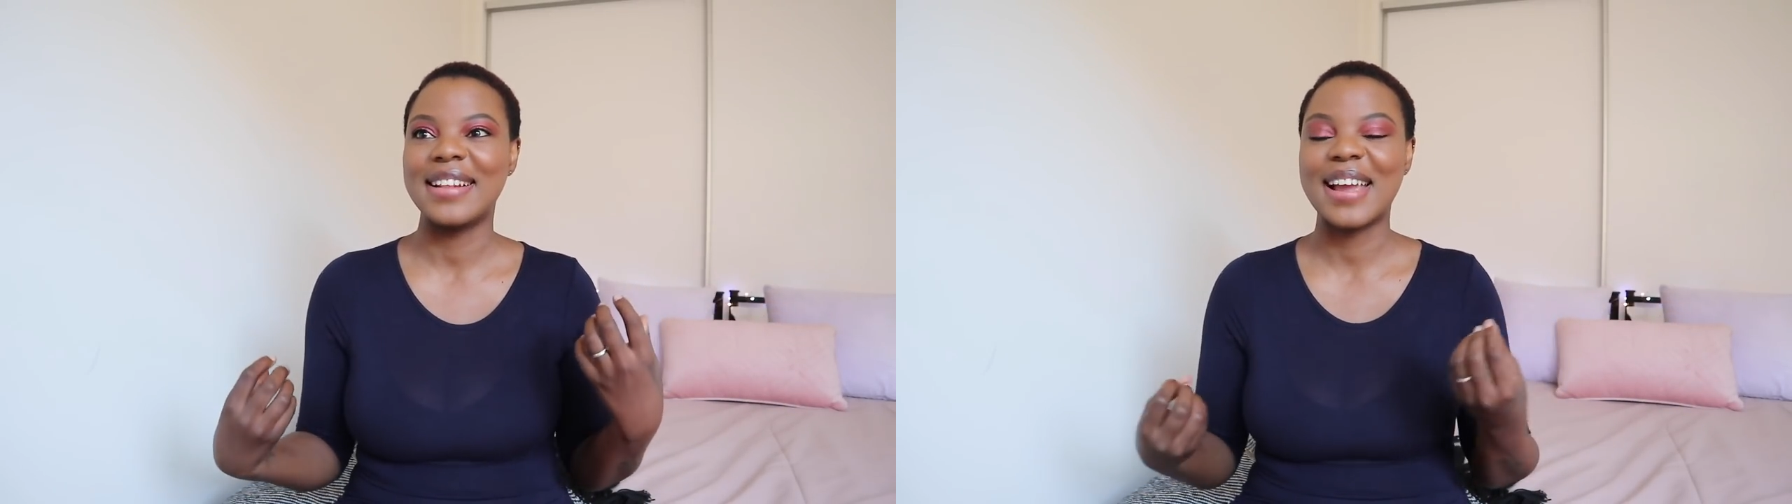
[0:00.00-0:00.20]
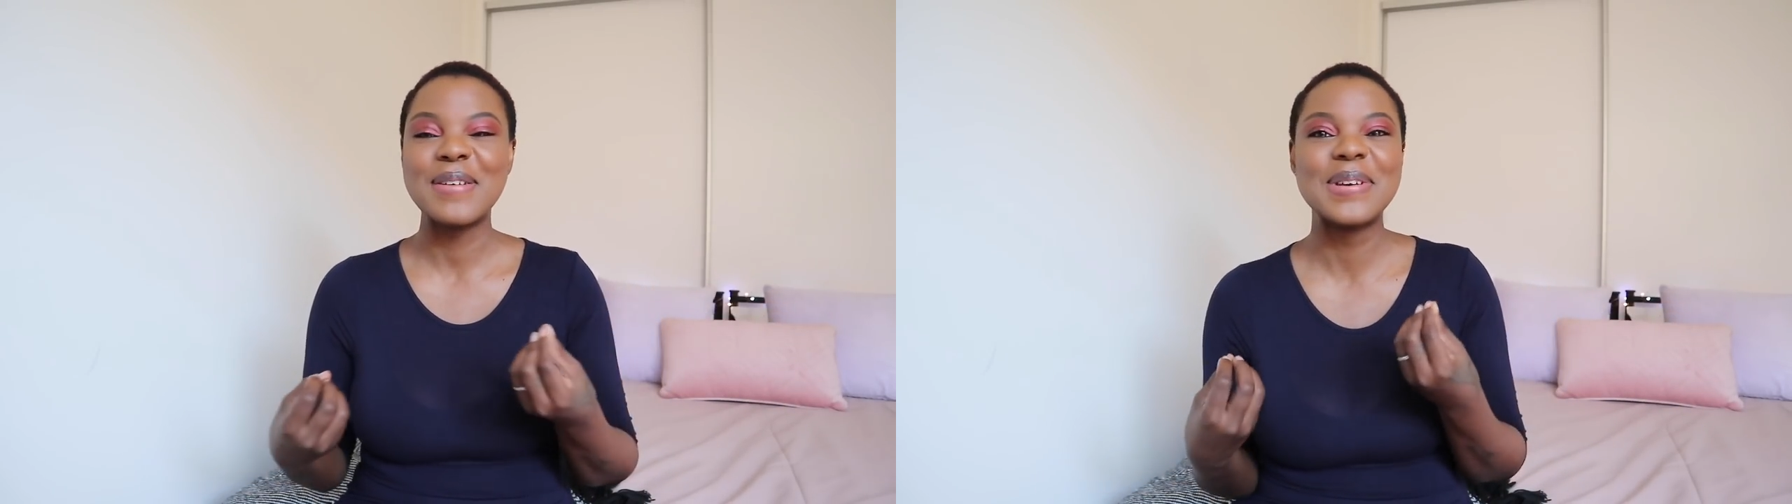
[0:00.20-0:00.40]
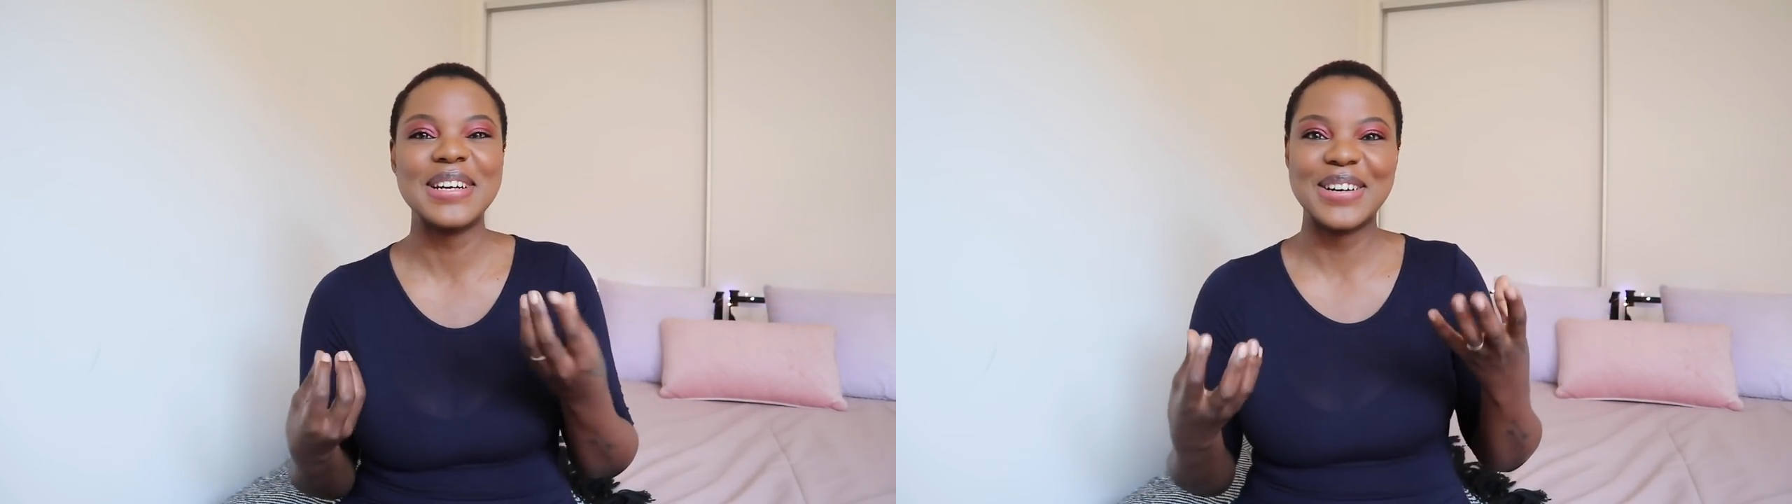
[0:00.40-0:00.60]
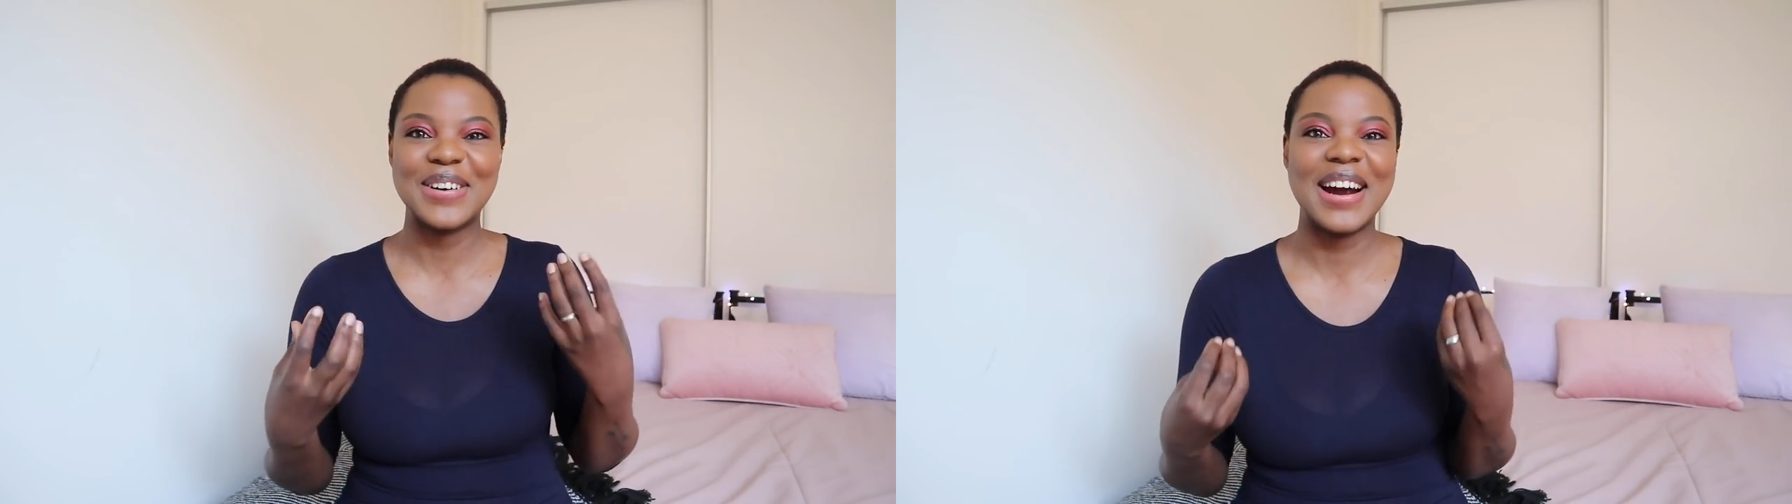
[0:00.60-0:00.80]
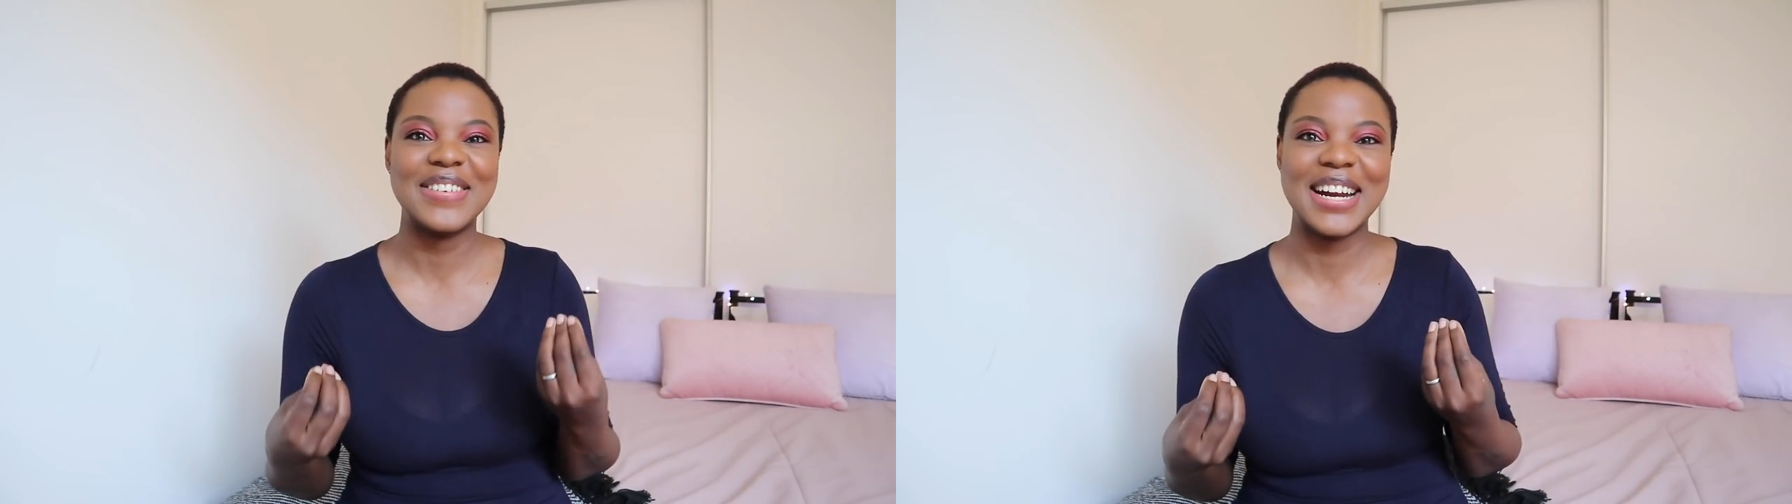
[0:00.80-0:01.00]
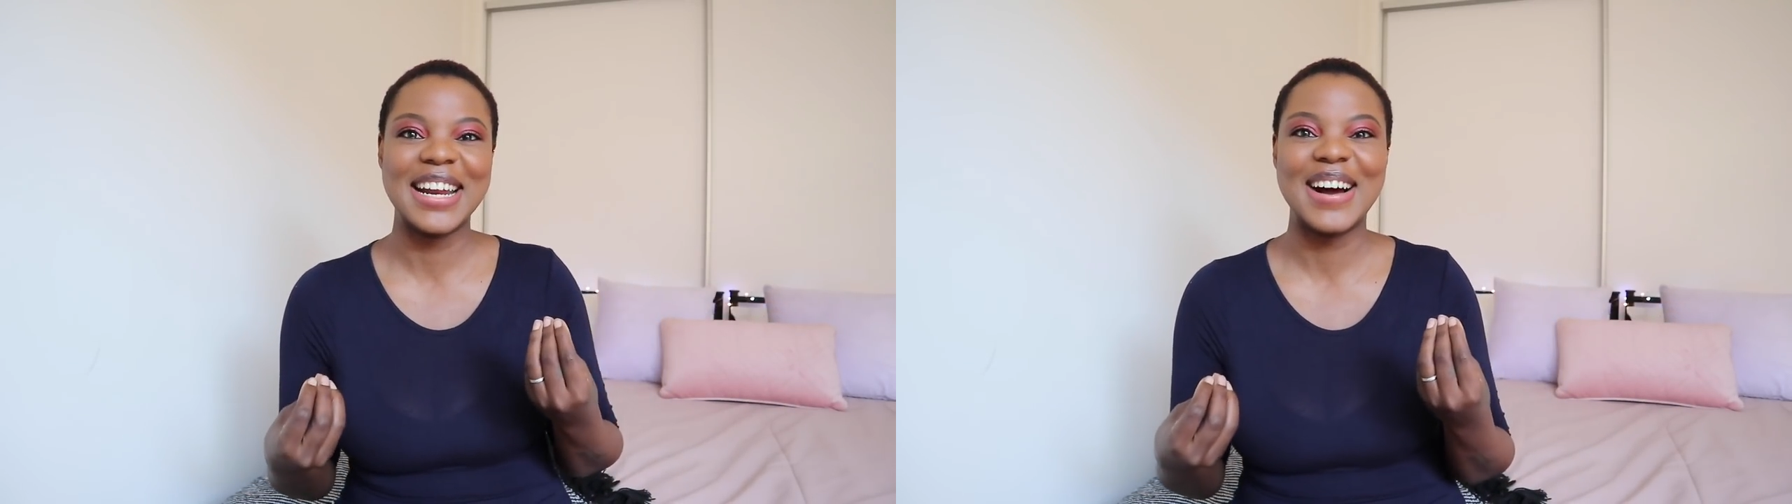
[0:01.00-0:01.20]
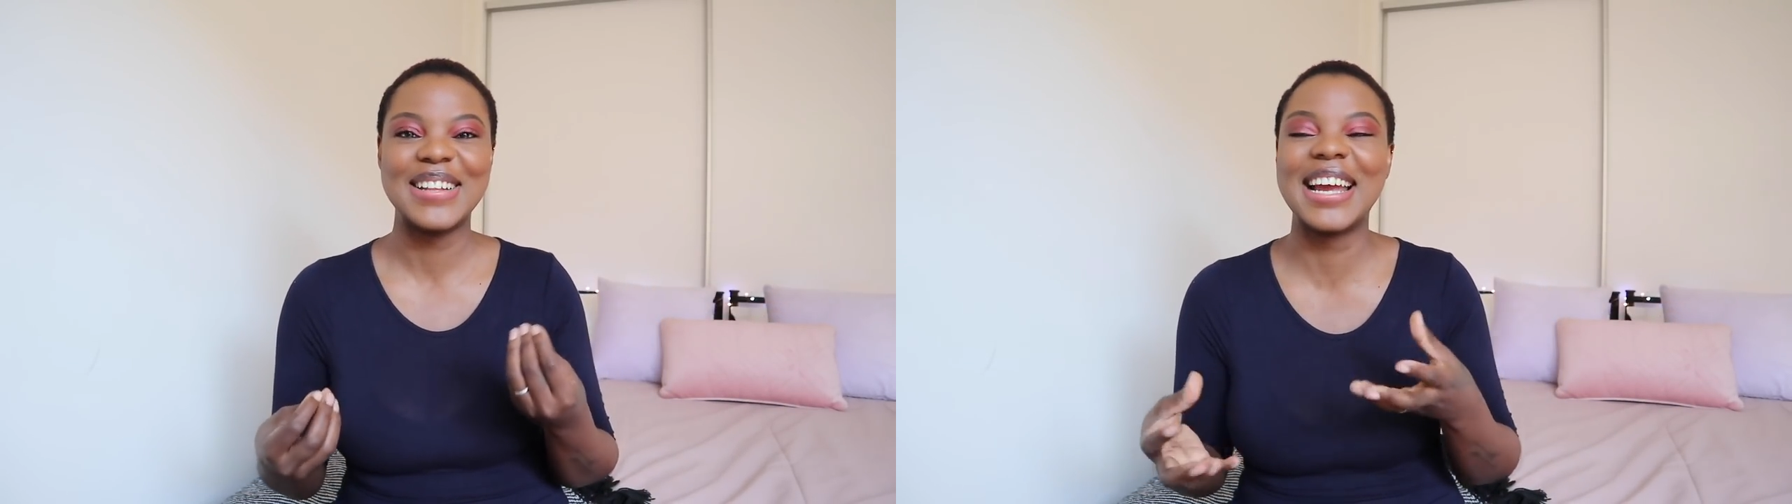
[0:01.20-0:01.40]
Like, I'm going to cry right now.